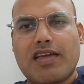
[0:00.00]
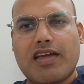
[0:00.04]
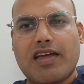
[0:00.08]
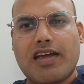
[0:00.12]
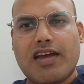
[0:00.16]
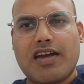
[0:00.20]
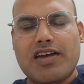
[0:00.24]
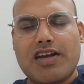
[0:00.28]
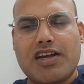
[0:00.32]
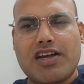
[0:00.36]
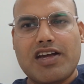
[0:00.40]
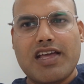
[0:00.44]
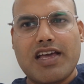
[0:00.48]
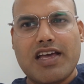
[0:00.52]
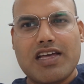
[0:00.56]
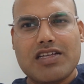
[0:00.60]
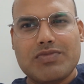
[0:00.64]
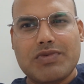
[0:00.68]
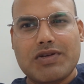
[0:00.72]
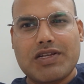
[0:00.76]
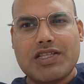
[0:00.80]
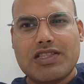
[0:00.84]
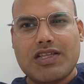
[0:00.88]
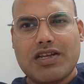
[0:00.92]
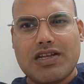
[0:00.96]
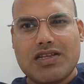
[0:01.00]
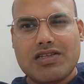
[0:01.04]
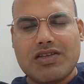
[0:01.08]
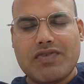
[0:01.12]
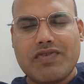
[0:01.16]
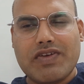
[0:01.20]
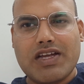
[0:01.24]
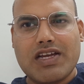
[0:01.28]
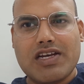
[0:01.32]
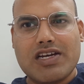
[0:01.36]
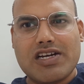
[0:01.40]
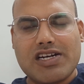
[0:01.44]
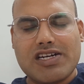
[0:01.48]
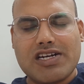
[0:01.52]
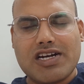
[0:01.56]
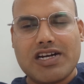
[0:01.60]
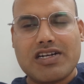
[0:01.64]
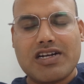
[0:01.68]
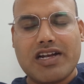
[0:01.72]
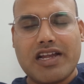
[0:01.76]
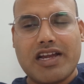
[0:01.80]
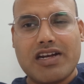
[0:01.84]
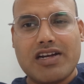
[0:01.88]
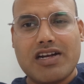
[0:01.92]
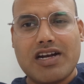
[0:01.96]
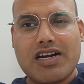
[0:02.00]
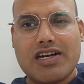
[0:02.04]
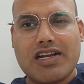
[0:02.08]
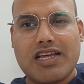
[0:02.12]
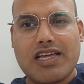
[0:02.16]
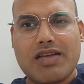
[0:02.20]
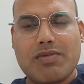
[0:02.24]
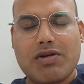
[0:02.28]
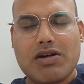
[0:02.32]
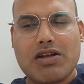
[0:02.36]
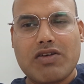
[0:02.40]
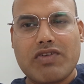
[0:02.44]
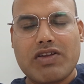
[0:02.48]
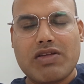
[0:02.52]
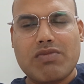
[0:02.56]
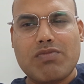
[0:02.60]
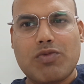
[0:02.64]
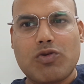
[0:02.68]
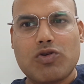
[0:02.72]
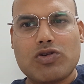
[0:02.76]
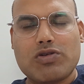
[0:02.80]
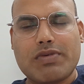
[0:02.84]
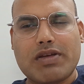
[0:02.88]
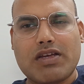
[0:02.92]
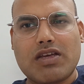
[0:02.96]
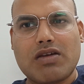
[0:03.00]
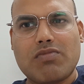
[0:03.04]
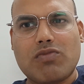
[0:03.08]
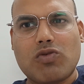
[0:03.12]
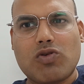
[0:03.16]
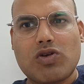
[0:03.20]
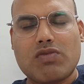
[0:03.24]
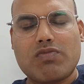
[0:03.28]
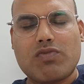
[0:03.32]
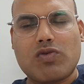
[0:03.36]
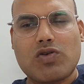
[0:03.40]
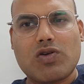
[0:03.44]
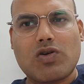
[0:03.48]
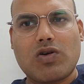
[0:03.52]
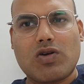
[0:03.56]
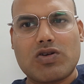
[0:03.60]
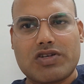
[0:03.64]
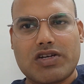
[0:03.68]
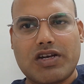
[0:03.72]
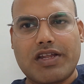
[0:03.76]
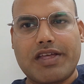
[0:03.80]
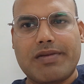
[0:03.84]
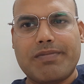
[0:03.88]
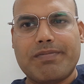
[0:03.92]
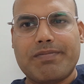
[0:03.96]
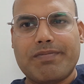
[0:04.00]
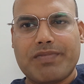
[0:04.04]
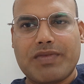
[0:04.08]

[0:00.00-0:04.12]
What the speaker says: and India has been at the receiving end at that time, and our imports became more and more costly.